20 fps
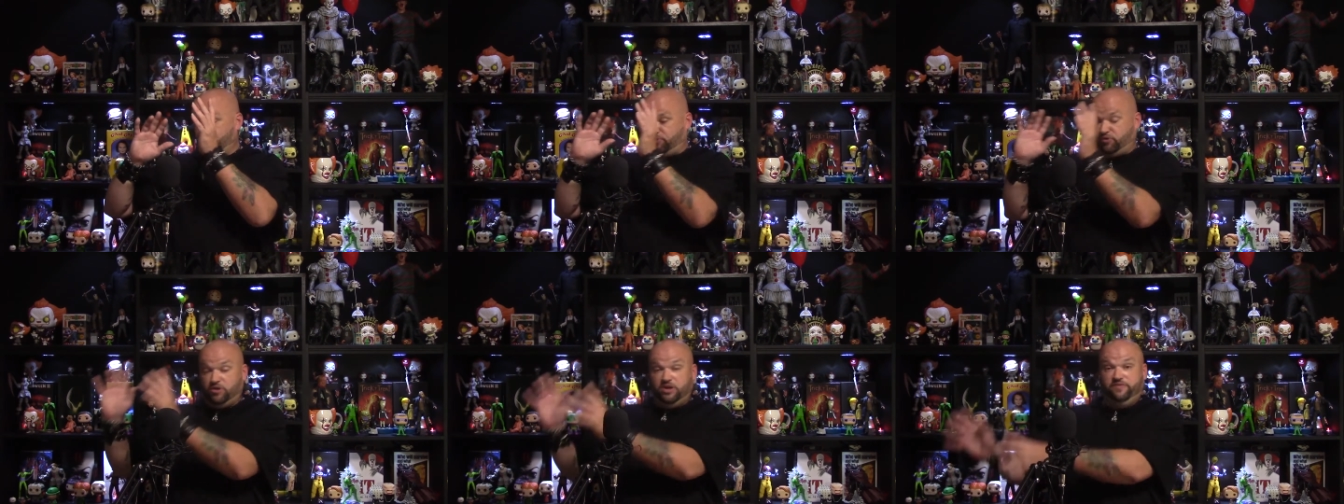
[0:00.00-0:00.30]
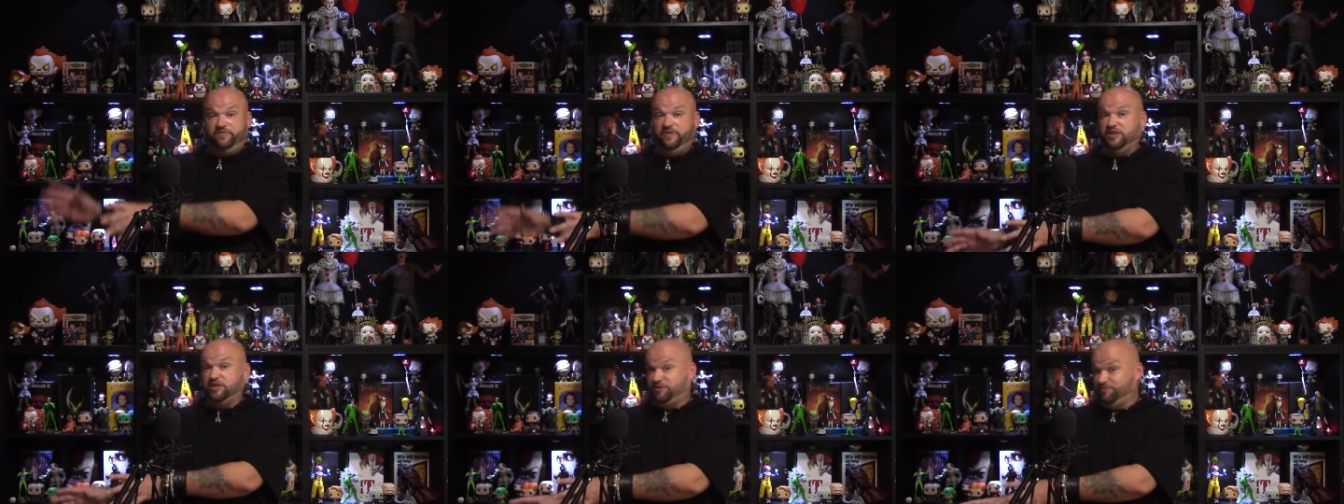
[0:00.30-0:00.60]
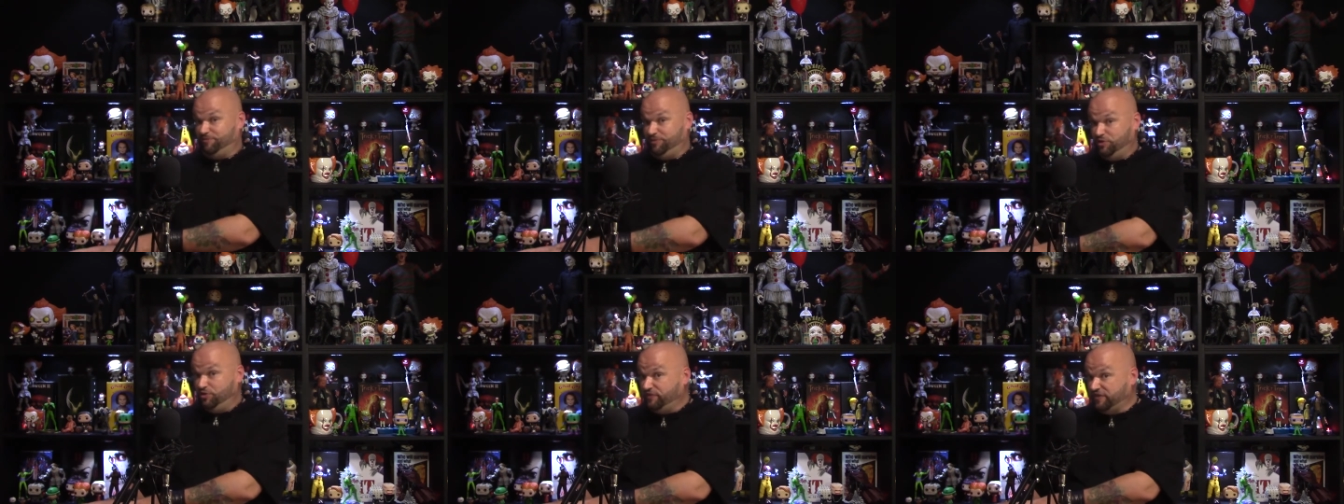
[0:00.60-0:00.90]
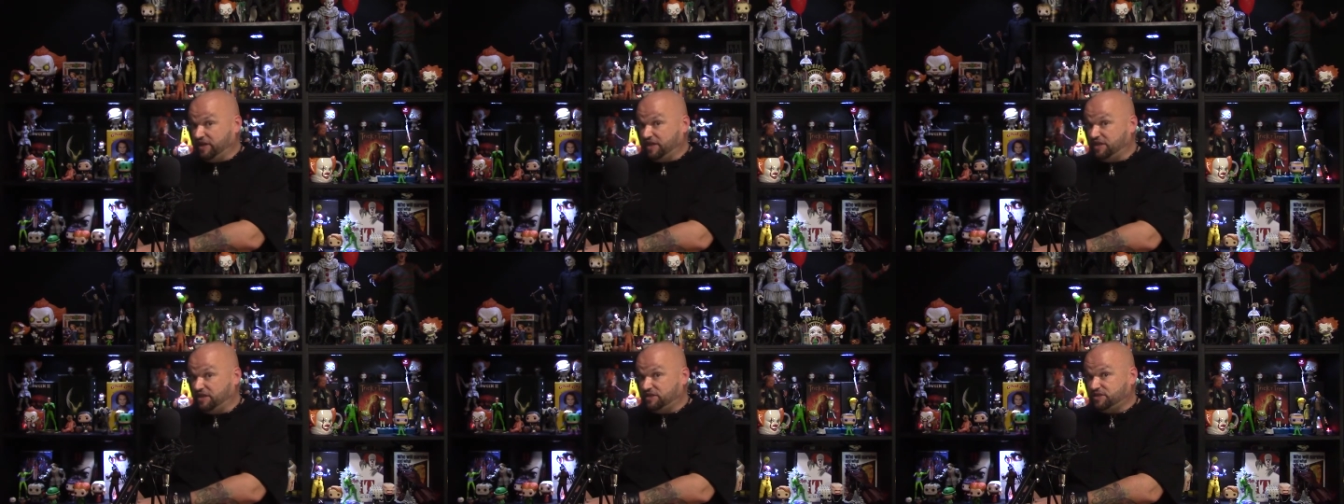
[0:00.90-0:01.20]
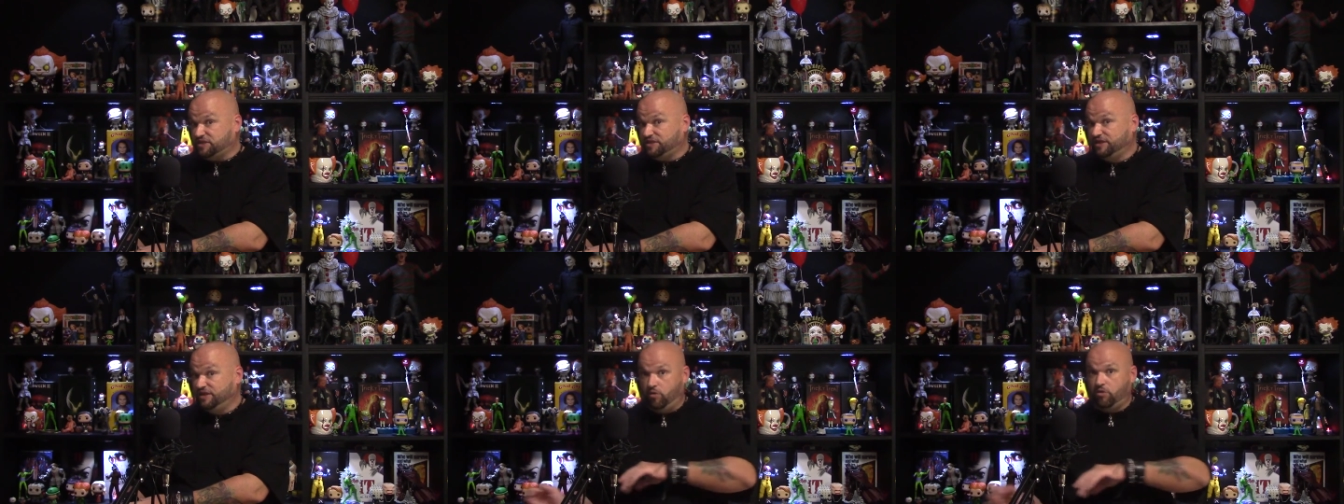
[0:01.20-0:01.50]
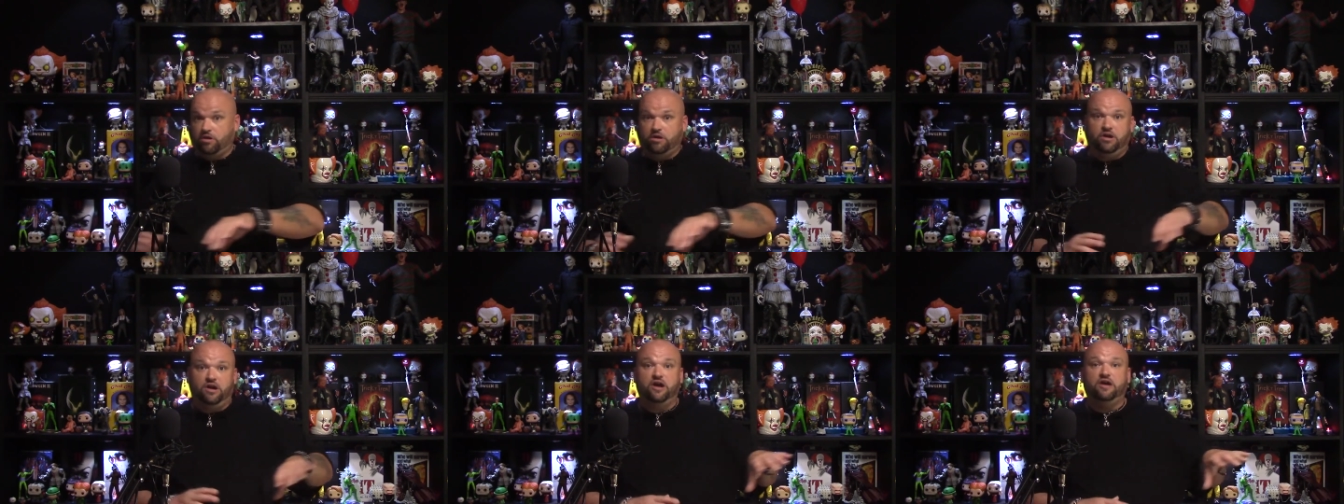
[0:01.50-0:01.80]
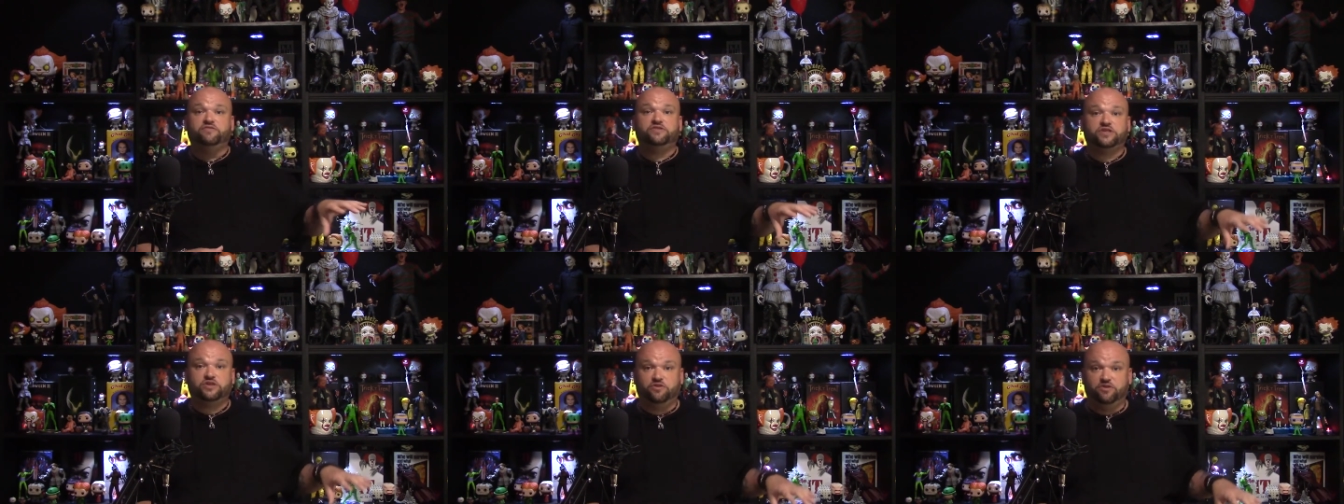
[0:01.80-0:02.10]
previous movies or
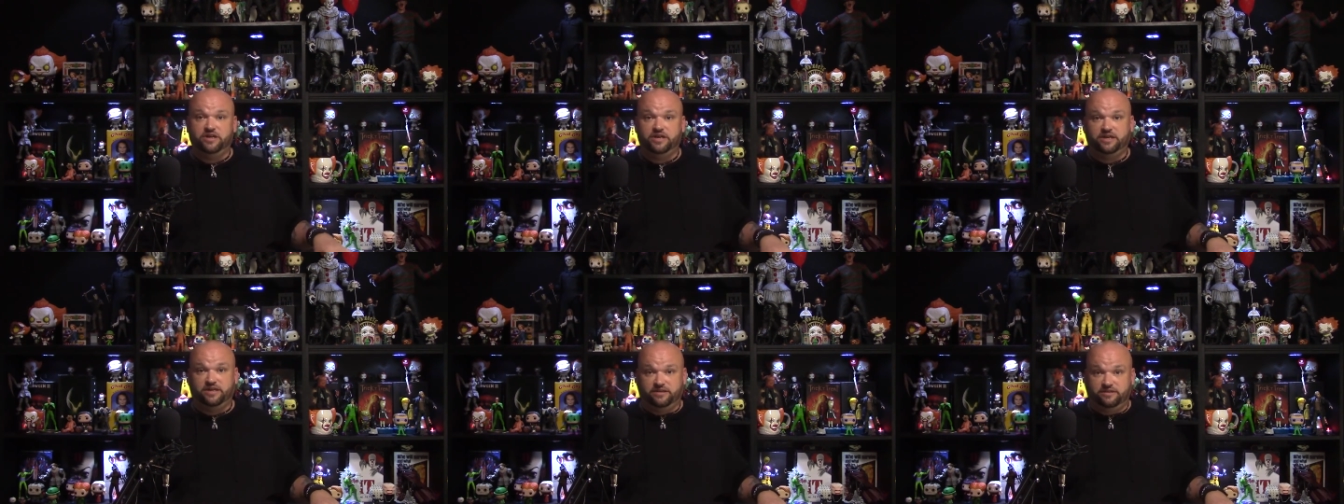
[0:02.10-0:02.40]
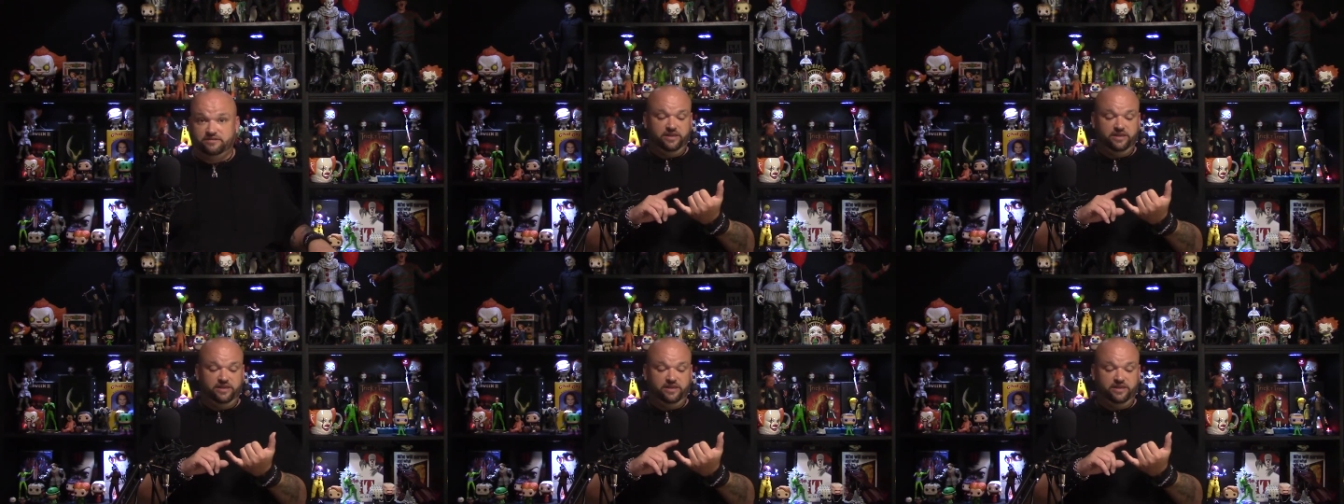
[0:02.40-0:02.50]
off screen,